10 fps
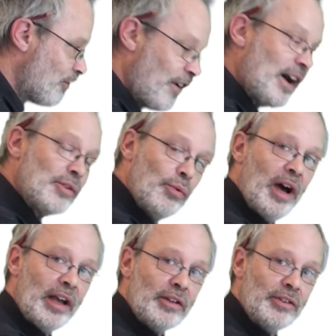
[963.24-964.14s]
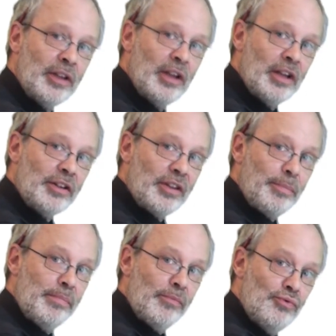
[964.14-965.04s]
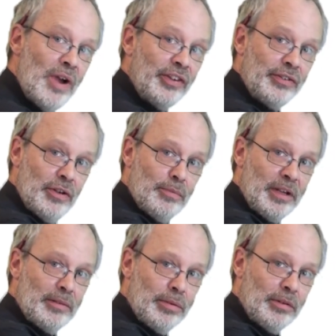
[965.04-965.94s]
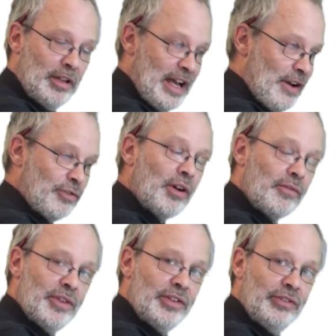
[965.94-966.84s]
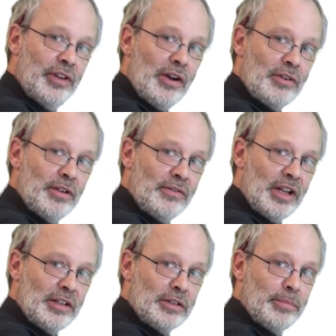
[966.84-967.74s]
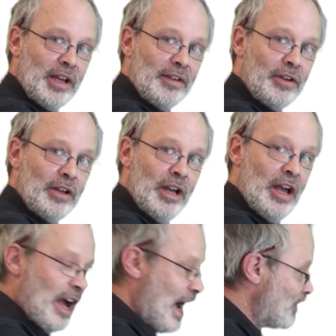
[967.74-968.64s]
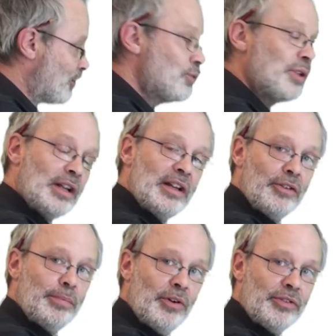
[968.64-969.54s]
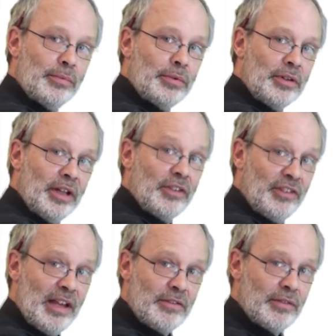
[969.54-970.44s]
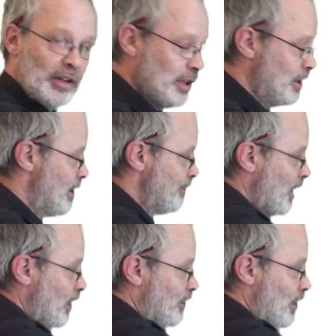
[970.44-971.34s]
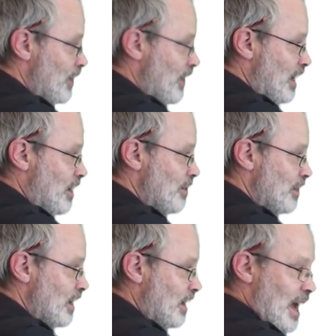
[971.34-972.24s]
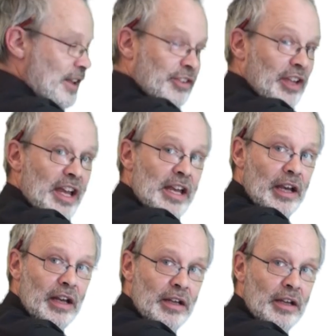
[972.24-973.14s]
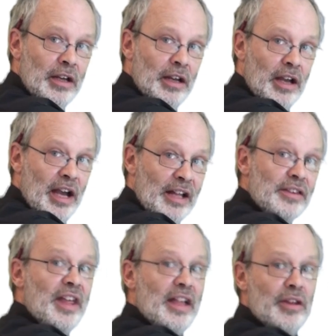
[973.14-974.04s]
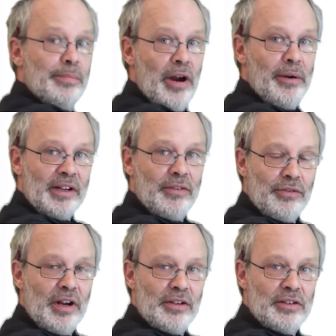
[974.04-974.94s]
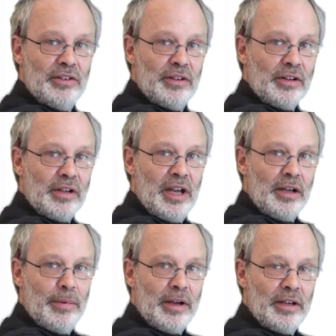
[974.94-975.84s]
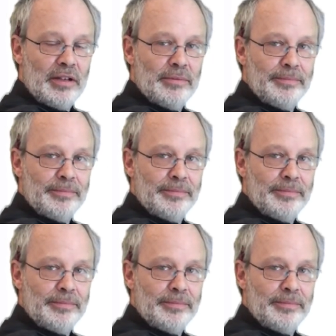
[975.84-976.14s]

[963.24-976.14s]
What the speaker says: find ways to rescue people out of this zone of challenging behaviour as quickly as possible and safely, so that they can get to here, and then the proactive strategies can kick back in.